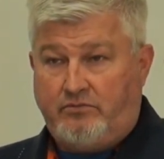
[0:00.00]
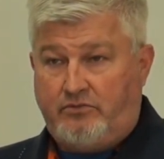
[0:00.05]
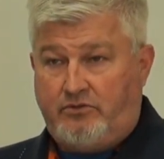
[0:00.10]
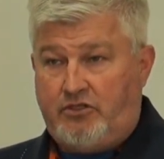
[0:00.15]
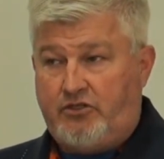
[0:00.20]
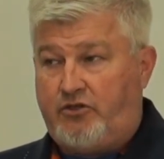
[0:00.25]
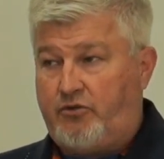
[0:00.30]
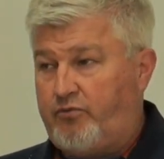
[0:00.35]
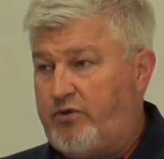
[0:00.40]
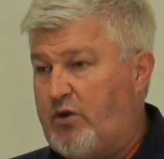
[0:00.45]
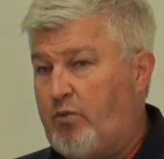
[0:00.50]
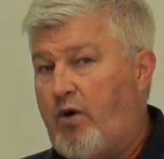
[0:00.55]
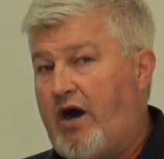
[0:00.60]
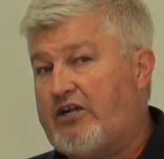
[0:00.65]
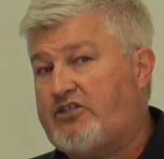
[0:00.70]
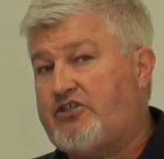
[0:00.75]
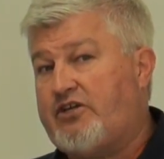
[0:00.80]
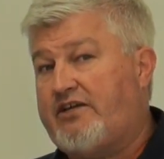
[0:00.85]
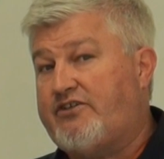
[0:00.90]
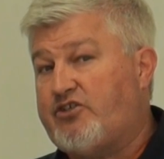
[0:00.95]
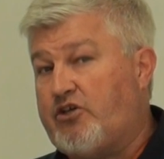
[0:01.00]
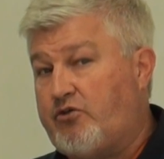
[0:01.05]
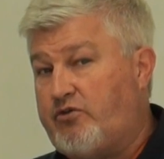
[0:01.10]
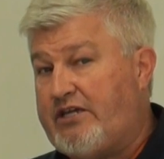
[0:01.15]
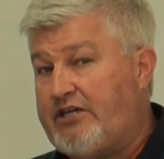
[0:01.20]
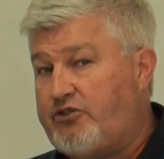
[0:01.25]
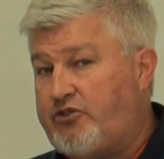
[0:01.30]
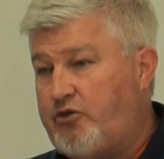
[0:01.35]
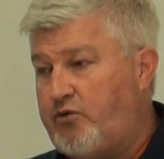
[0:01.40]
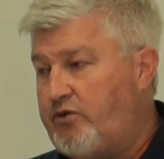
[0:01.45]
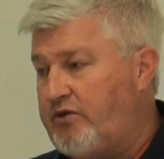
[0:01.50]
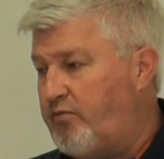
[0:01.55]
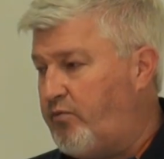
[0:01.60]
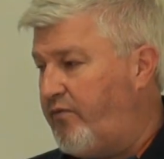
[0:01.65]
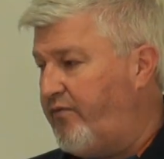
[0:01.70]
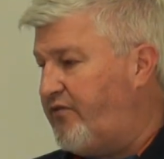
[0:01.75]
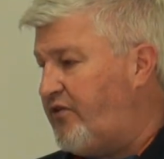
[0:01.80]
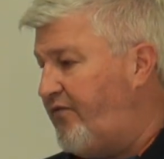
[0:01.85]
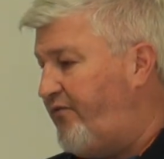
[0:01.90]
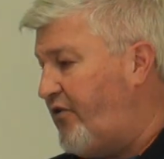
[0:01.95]
You can rewatch it as you need to
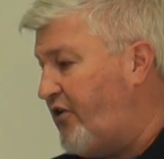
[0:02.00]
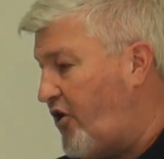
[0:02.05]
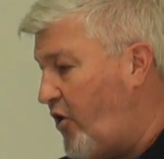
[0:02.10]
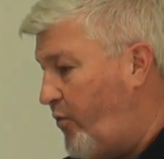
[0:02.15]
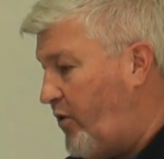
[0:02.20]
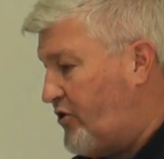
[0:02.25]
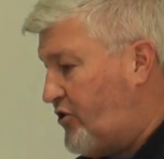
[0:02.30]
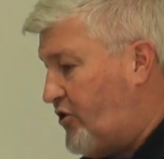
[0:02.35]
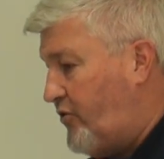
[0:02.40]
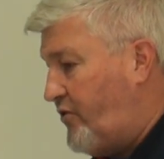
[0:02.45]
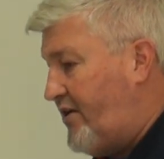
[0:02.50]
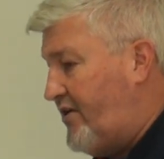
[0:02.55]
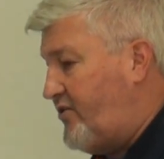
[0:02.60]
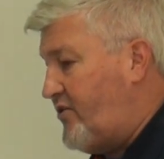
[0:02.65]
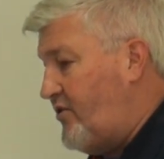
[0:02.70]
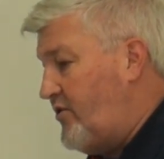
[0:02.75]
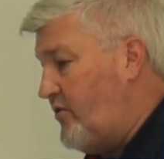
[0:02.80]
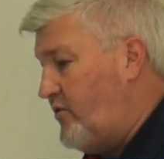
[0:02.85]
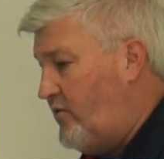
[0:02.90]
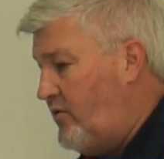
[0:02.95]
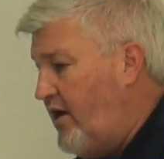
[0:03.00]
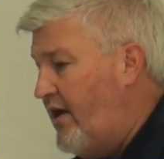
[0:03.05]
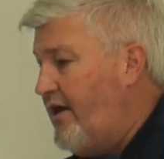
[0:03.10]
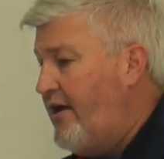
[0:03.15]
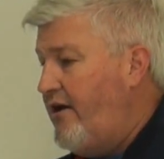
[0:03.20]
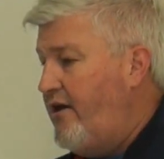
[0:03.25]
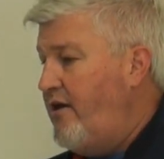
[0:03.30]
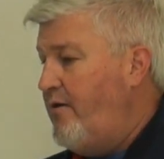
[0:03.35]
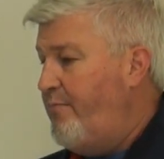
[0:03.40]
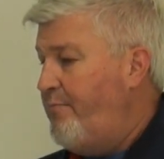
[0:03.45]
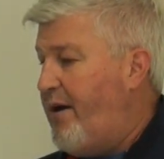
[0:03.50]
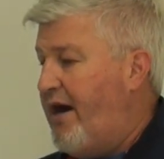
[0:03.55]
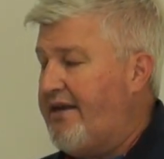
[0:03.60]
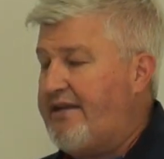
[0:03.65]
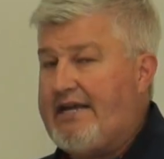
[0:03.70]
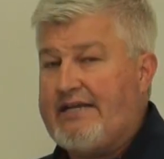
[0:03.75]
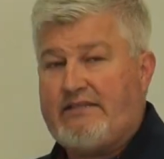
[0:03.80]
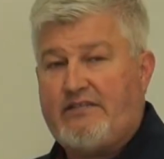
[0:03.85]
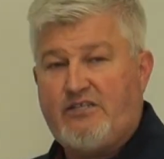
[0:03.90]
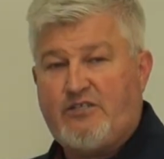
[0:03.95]
figure out what you need to do,
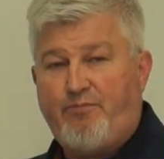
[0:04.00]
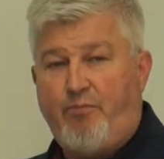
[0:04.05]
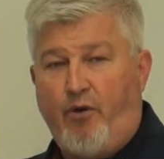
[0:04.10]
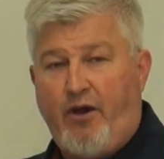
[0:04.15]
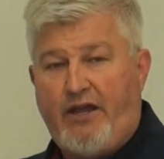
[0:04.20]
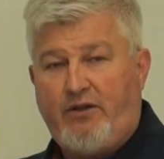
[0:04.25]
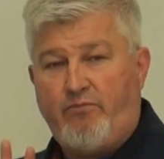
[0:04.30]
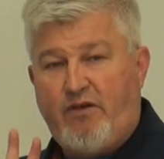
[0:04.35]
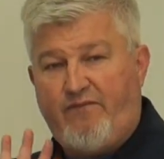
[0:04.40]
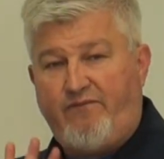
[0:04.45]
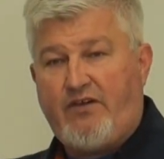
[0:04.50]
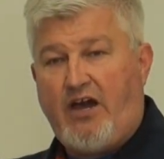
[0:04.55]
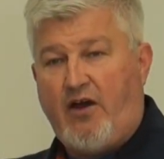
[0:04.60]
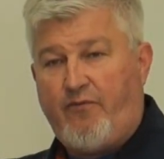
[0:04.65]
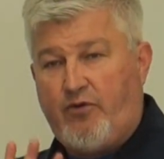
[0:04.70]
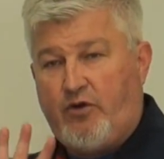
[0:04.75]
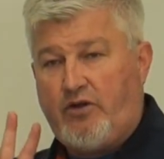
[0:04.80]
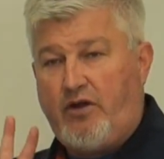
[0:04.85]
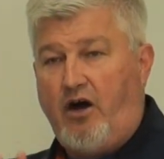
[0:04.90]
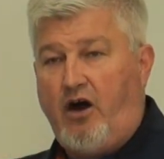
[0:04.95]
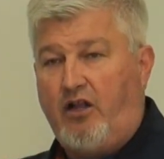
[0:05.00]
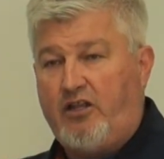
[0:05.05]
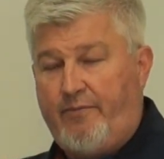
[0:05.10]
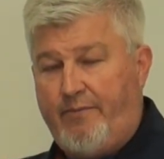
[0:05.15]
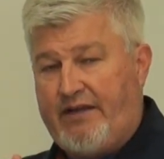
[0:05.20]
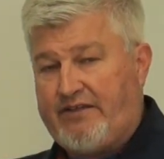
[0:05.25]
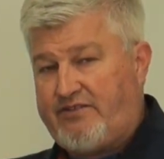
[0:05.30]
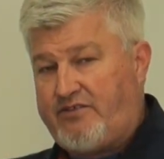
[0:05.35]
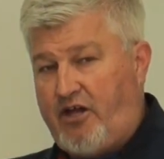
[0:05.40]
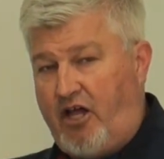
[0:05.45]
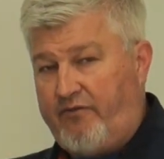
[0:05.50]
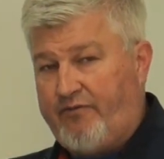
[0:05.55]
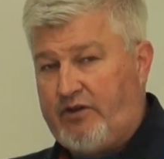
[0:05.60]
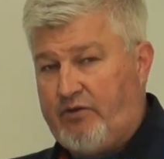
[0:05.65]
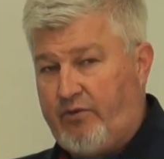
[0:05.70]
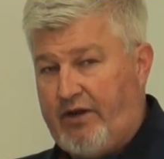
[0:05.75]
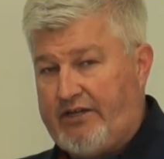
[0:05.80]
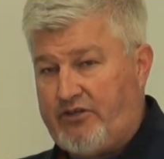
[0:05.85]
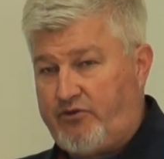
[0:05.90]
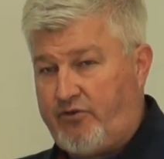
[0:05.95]
but at this point we've covered all about solving
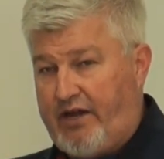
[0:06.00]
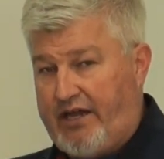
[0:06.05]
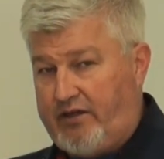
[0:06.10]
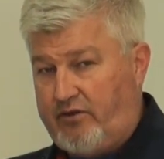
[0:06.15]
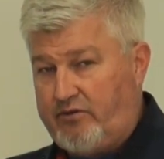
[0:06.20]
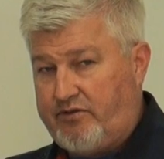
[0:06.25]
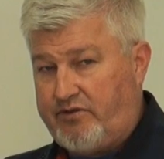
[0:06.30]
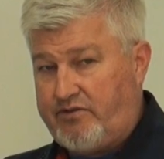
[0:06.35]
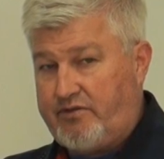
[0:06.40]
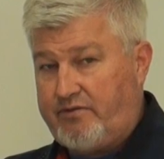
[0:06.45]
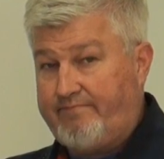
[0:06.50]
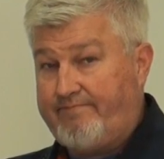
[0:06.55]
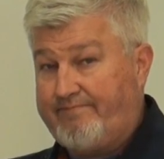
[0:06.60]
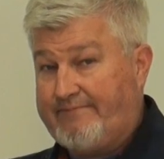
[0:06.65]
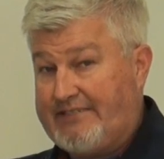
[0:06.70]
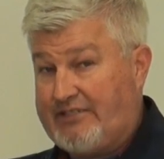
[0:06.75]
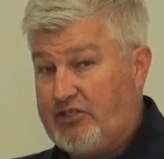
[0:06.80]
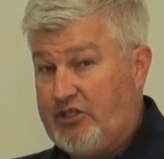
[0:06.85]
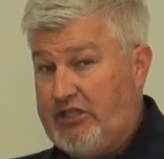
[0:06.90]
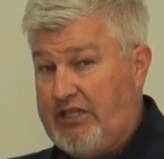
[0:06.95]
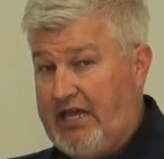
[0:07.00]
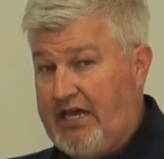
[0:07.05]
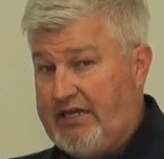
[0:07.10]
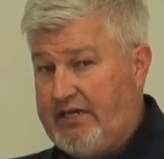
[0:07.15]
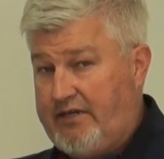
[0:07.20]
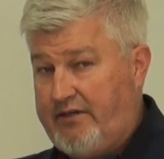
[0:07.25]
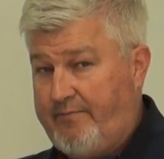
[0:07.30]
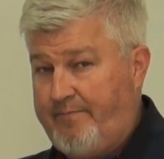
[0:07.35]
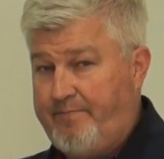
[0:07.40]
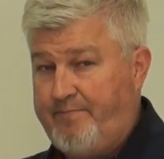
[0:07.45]
right triangles. Good luck.